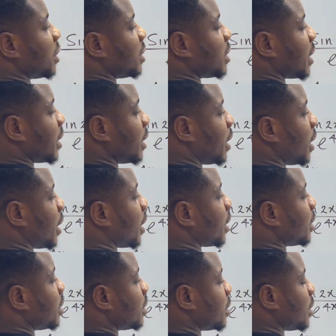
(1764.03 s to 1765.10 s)
sine
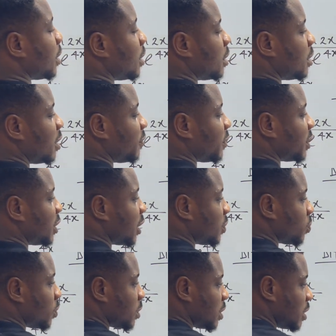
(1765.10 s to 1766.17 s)
ax, differentiate
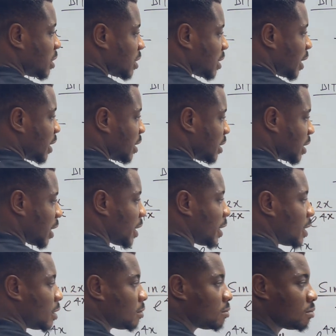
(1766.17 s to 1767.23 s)
what the sine is
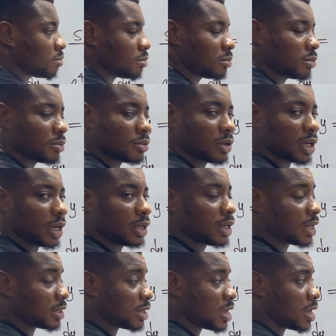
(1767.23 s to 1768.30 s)
carrying. Okay,
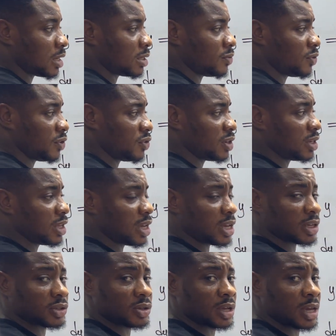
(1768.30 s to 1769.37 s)
that's ax. Differentiate
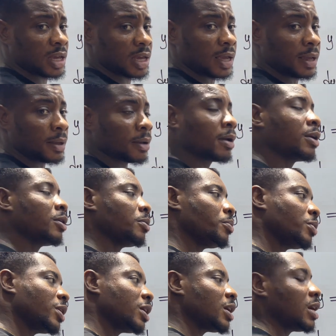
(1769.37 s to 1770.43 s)
ax, you get a.
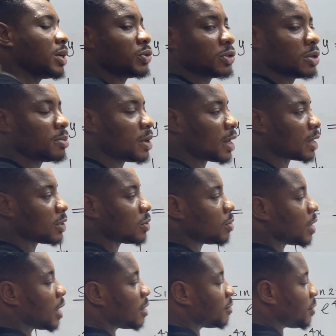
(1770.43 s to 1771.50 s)
Bring a to the back, so we
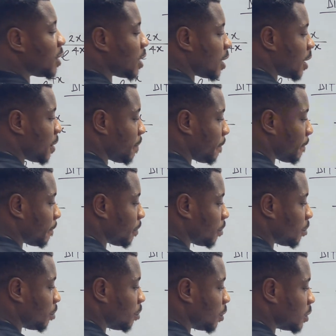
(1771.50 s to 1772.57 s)
have a
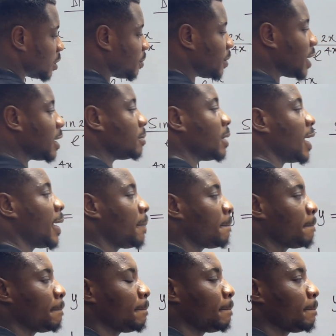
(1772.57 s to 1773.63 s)
multiplied by.
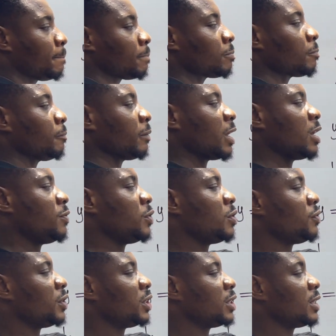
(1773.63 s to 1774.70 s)
If you
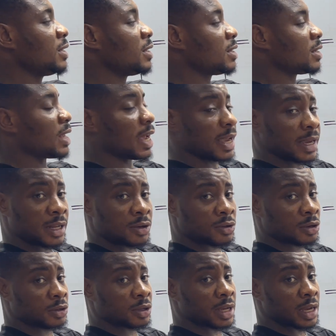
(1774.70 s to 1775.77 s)
differentiate sine, you're
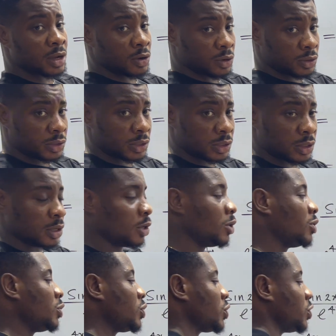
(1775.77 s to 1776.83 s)
going to get cos.
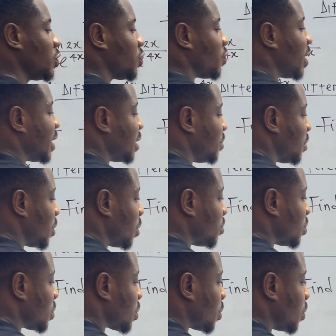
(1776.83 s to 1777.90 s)
So just write it becomes
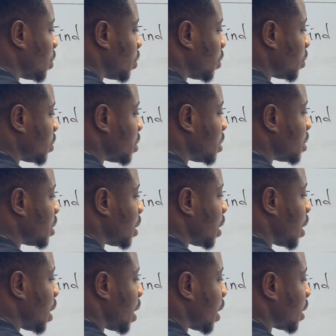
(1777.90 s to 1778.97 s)
cos
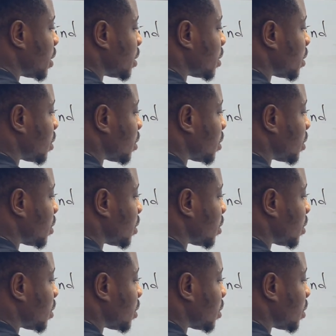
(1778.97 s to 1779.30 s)
ax.